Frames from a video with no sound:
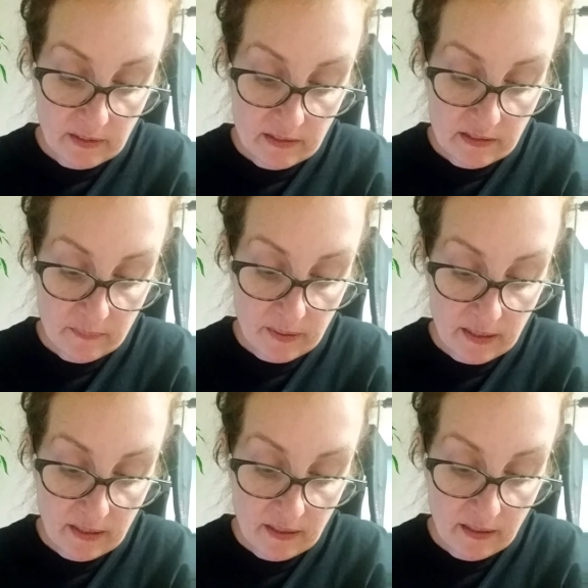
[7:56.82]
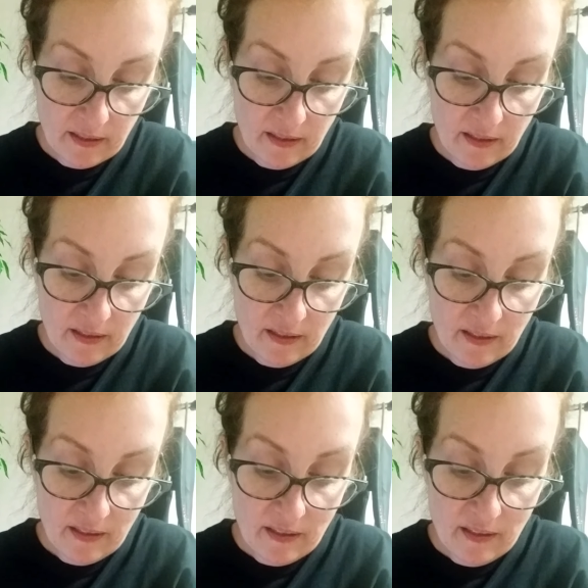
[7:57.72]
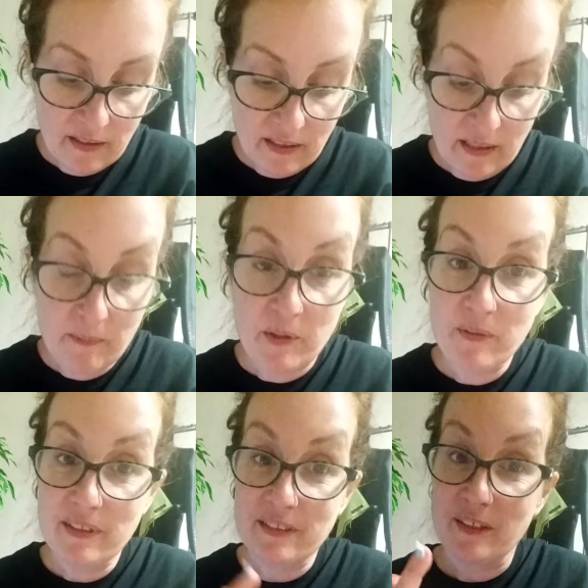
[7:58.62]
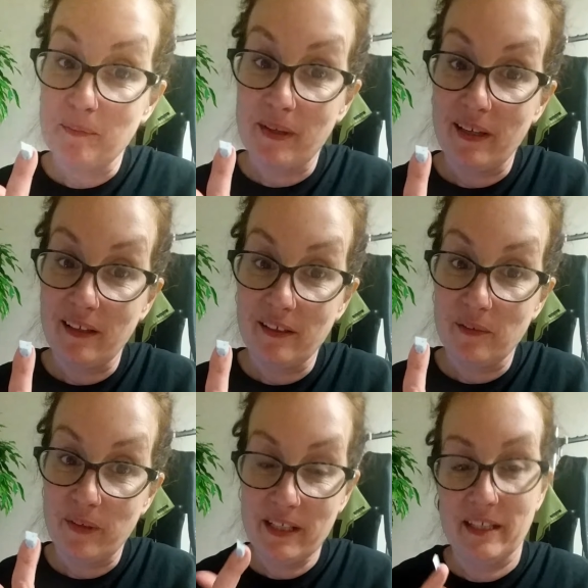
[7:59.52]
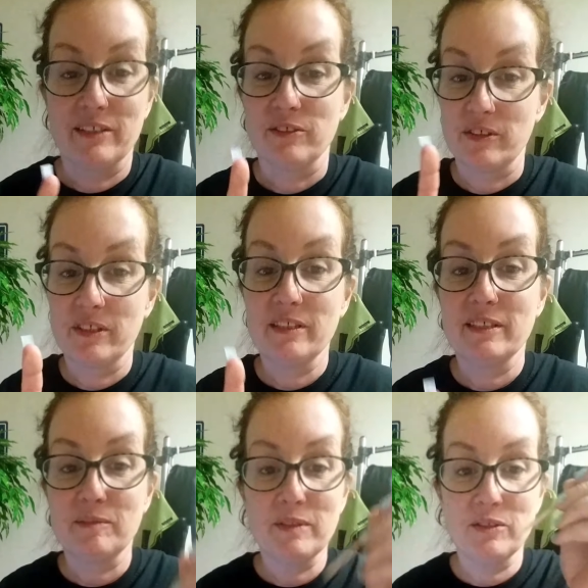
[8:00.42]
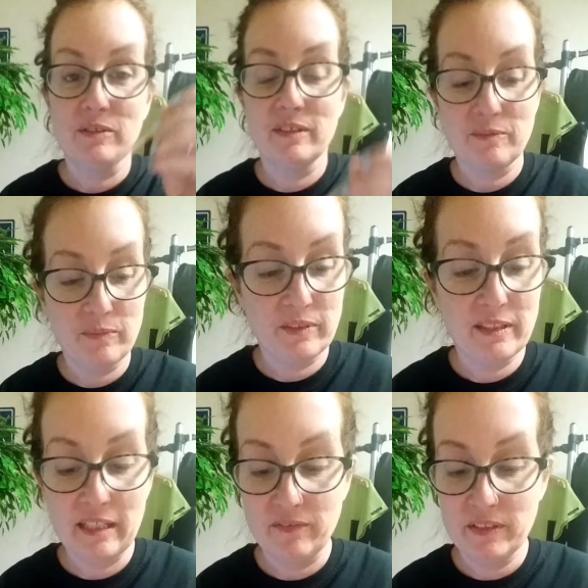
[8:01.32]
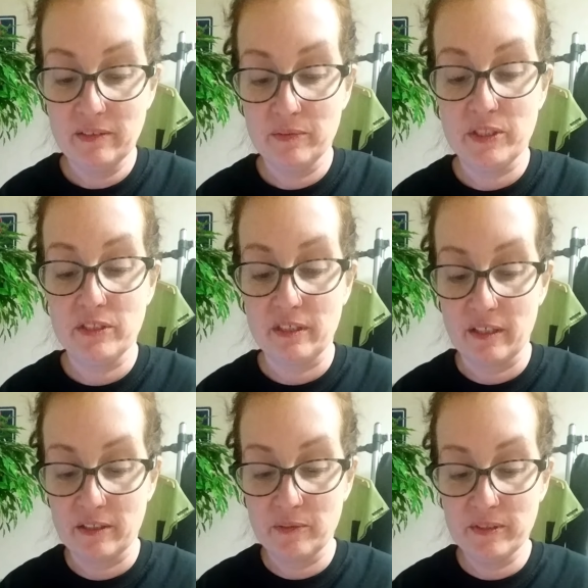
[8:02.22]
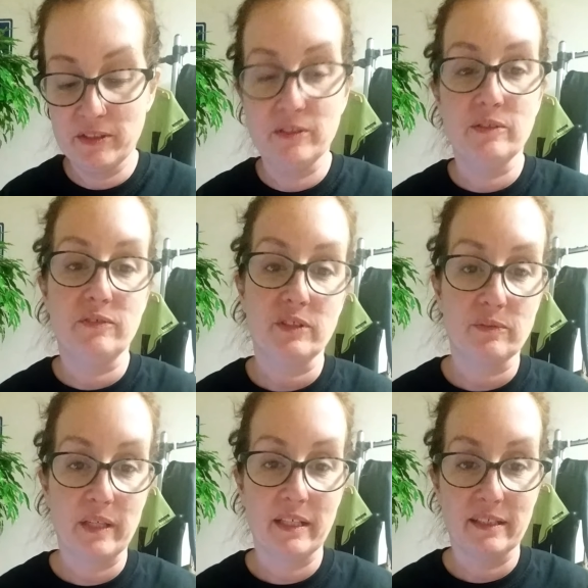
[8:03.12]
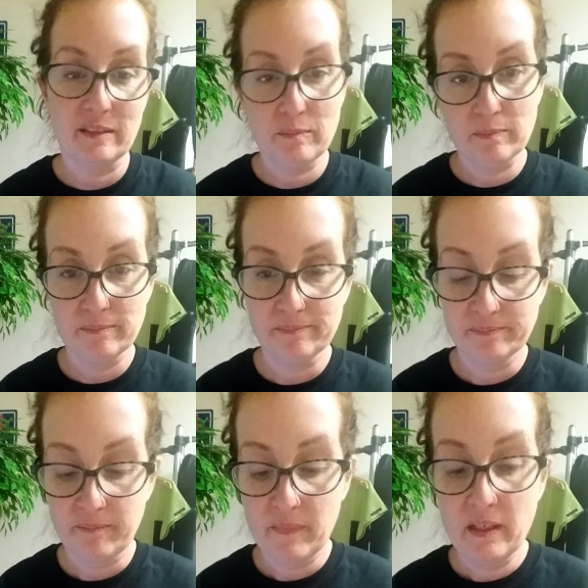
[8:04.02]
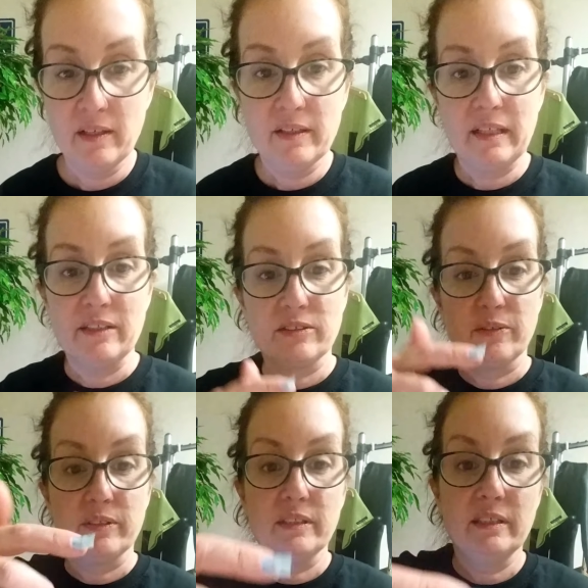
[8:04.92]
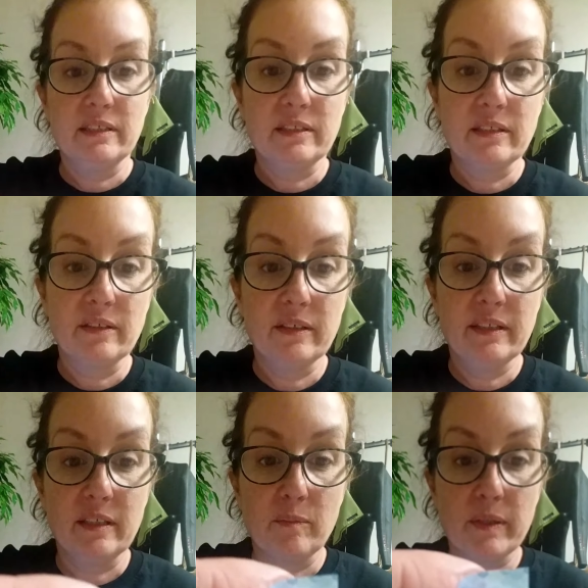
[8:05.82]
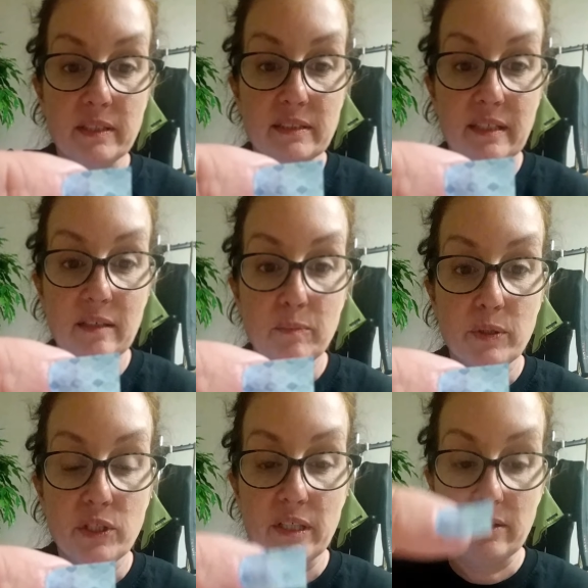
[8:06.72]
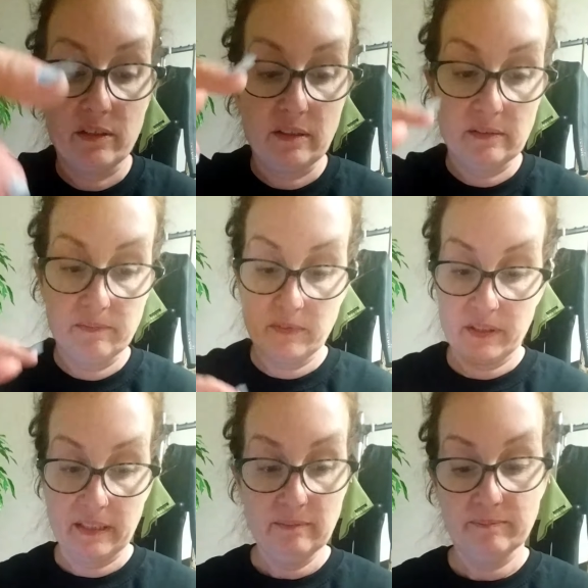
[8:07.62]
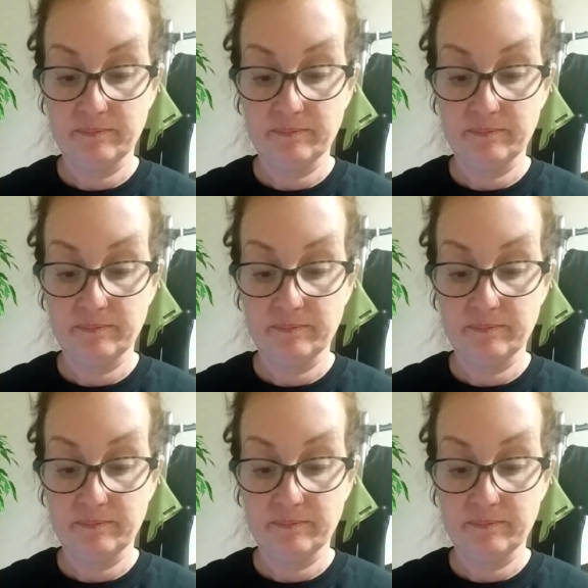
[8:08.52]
And I'm doing this on my right hand, so you're getting to see me do the left, which is the harder one to do if you're right-handed. Okay, so see, it's on there, but it's not pushed down at all, okay?